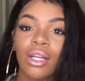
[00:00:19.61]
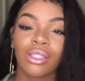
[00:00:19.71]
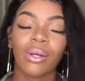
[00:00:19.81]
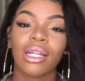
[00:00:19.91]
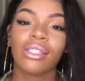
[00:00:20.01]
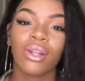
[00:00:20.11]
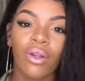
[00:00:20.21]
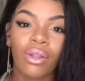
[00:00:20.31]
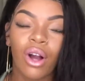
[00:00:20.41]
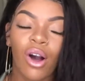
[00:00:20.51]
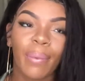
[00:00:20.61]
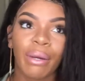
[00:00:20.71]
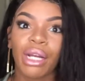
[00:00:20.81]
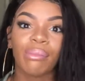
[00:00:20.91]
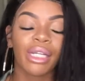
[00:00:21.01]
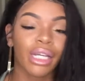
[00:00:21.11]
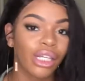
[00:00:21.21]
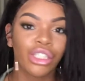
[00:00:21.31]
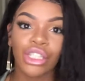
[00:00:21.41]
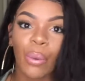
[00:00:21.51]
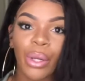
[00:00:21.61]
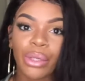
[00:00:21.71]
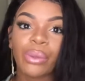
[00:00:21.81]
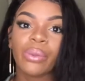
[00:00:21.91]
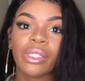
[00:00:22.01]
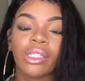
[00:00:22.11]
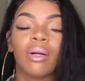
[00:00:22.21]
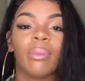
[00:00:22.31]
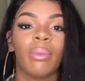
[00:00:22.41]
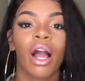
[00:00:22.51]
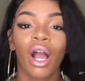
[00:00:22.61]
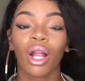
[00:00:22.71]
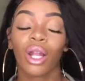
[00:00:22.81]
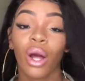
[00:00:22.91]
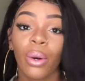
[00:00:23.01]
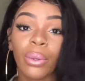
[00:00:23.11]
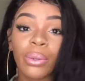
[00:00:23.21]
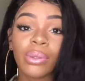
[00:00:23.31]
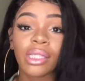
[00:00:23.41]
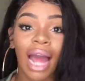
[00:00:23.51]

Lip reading: So, in this clothing haul, I'm going to be showing you some clothes.